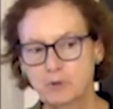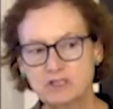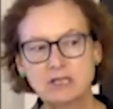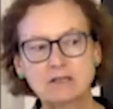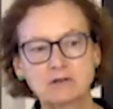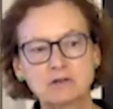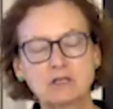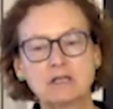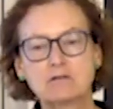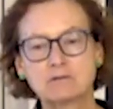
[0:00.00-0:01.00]

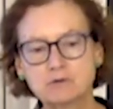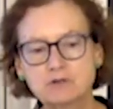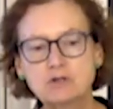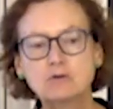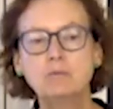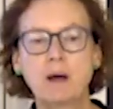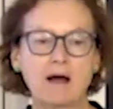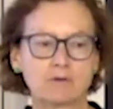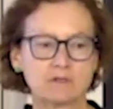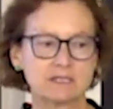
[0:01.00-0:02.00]
particularly through two
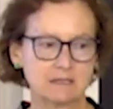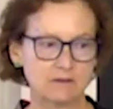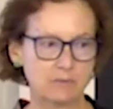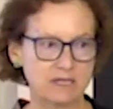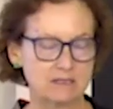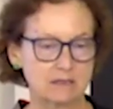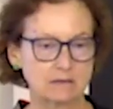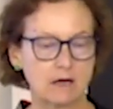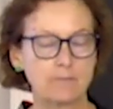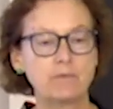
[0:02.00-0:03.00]
powers in the basic law.